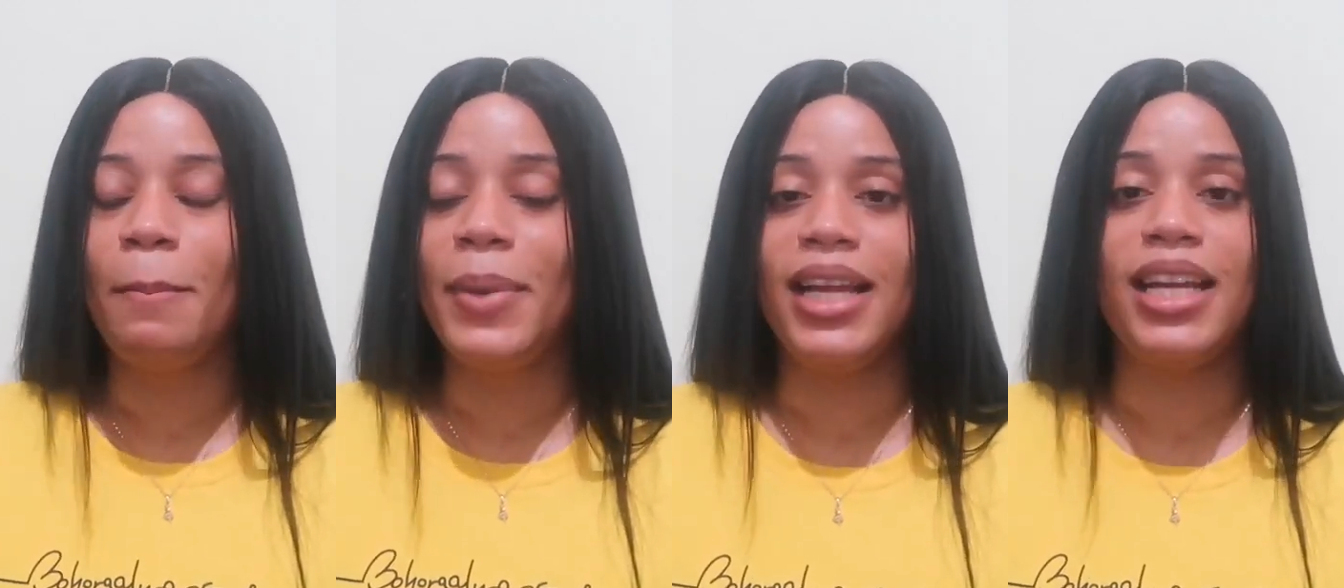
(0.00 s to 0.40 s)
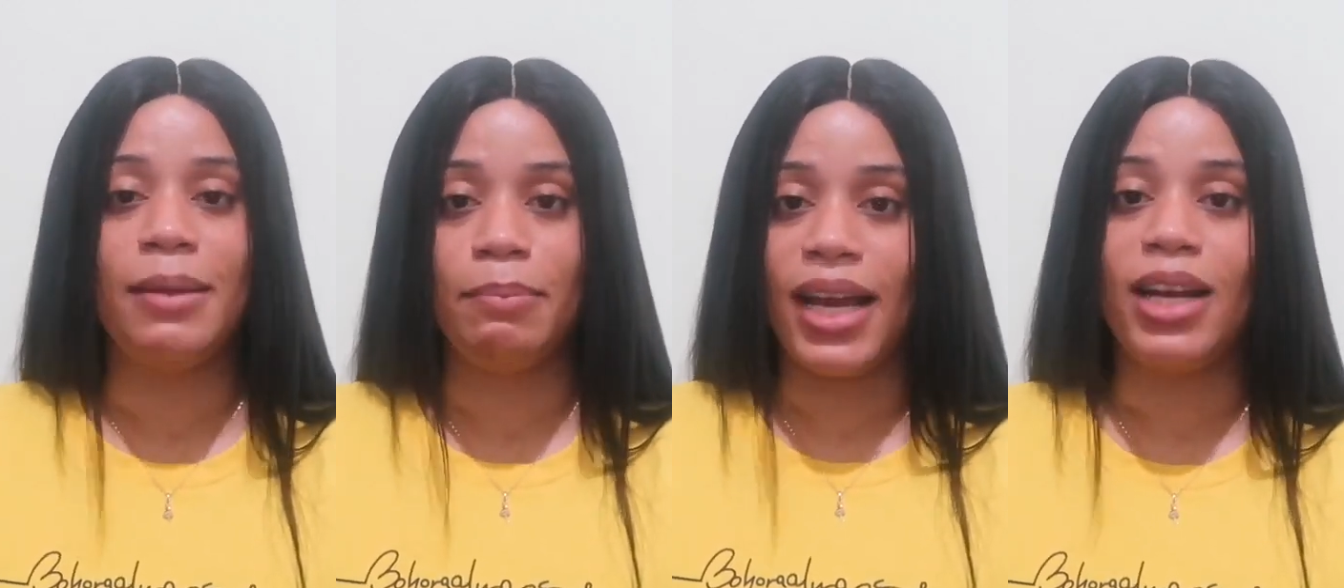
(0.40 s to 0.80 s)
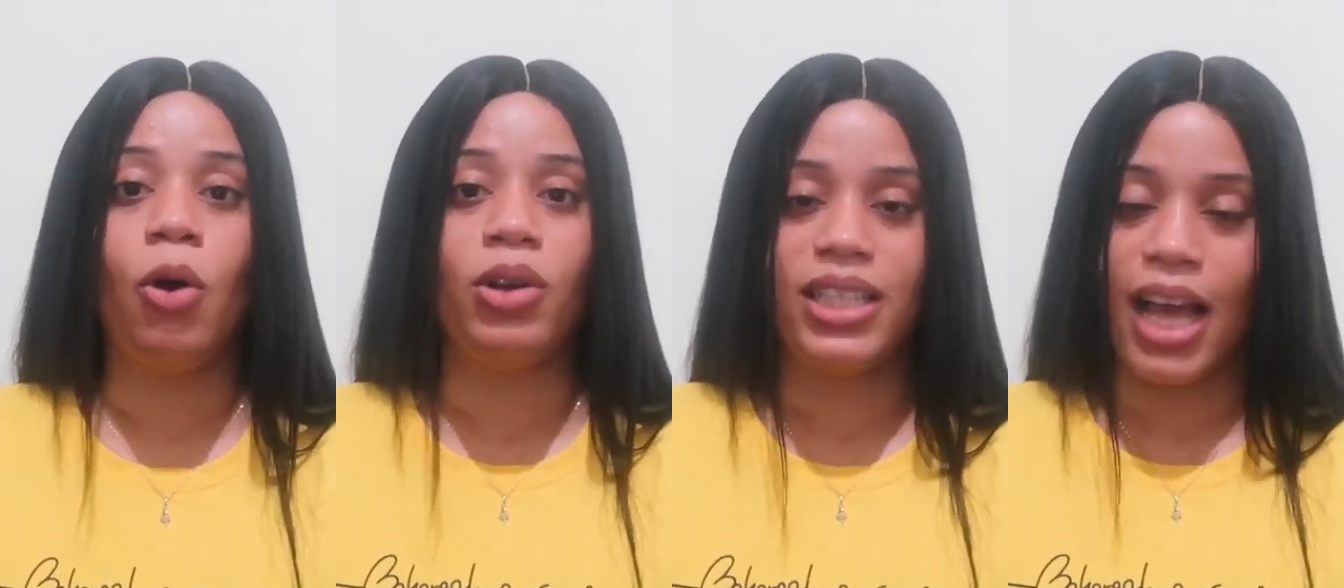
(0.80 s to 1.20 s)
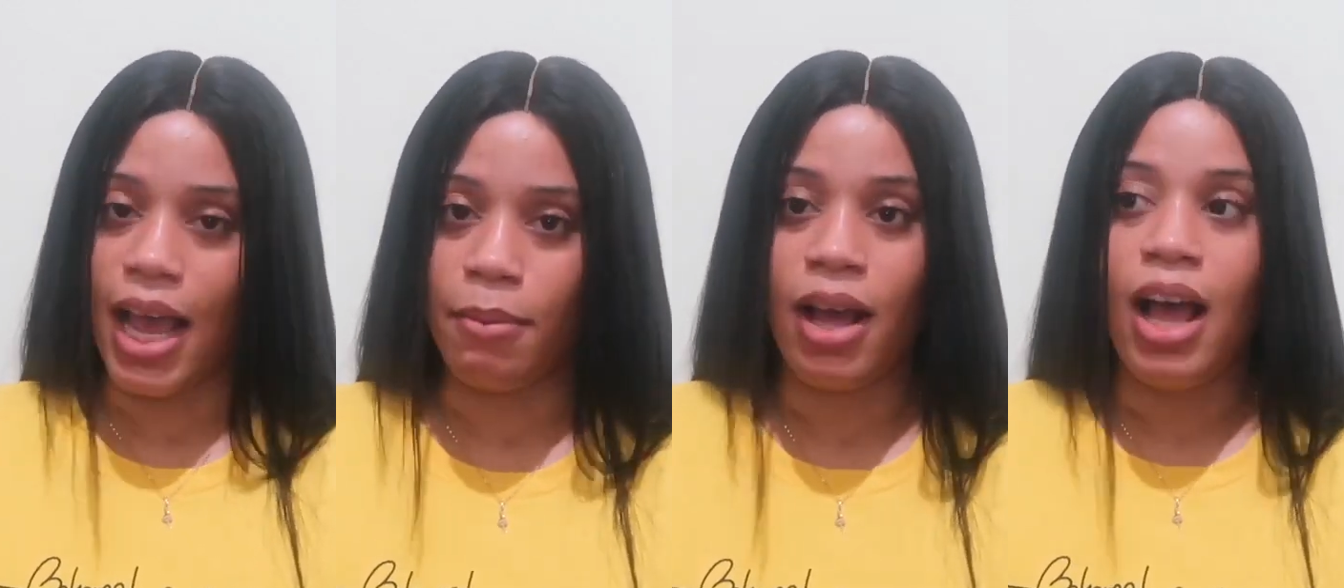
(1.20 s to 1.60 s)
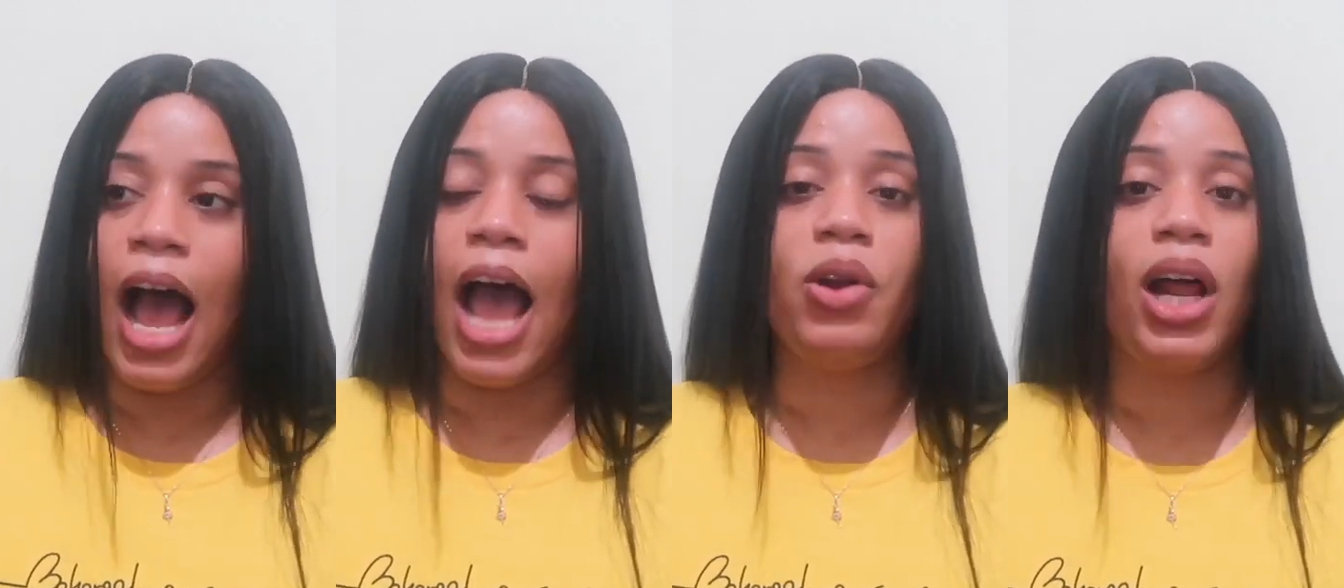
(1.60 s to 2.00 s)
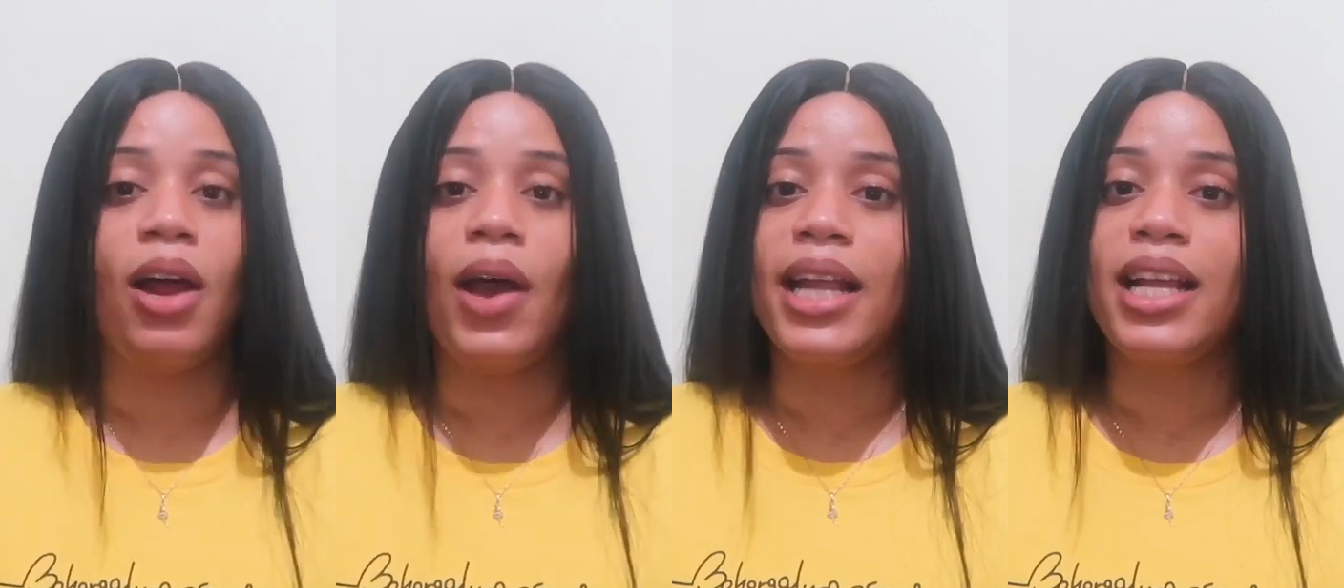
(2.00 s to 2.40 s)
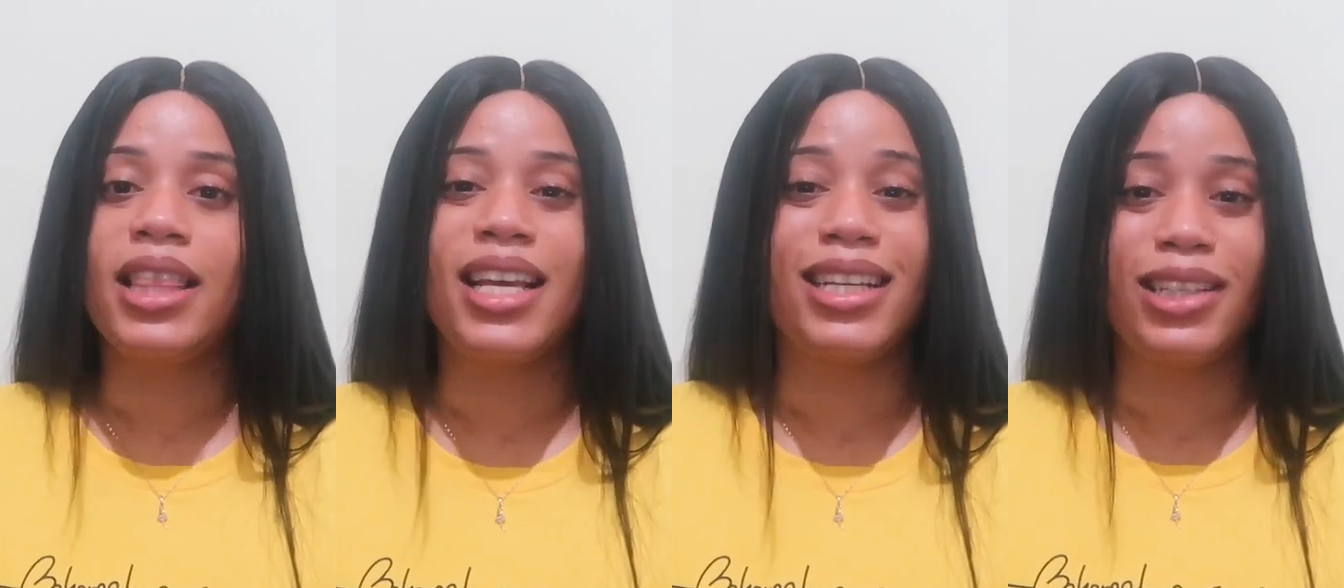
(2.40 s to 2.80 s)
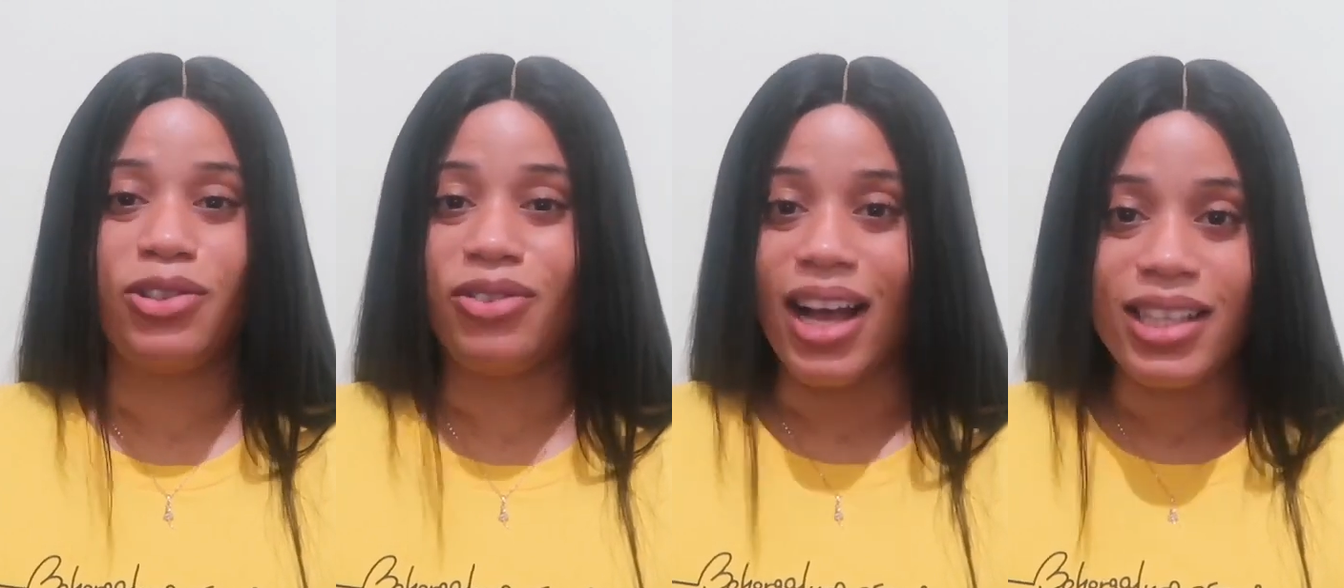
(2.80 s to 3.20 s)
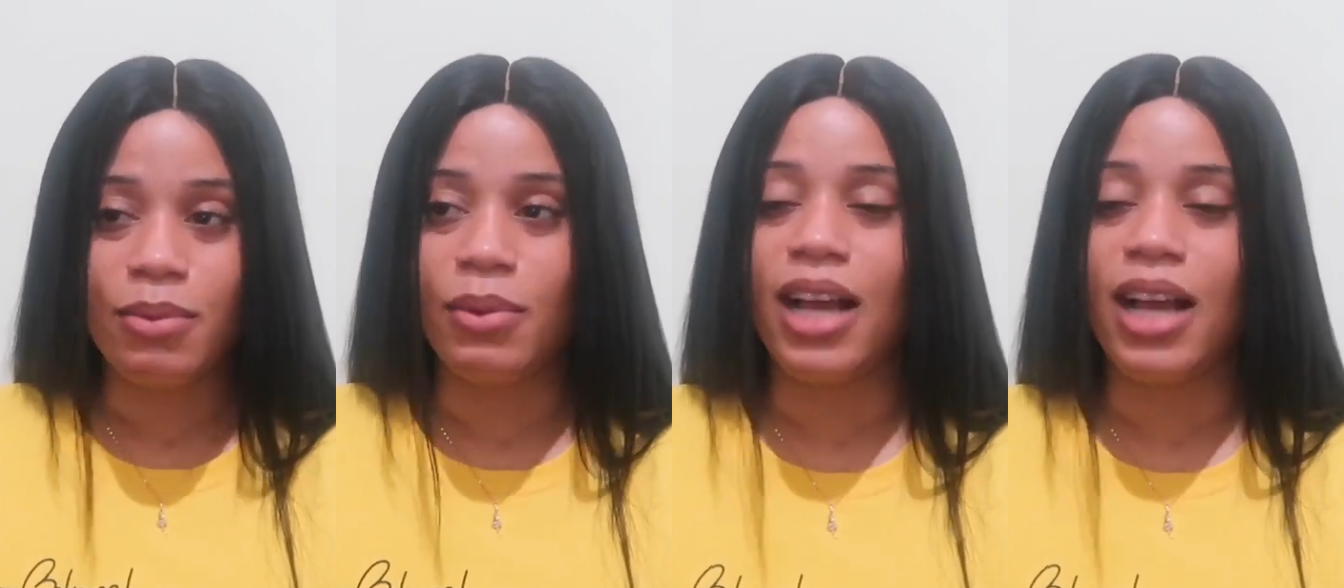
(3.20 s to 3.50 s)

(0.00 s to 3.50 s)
being in bed on time. I don't allow anything distracts me.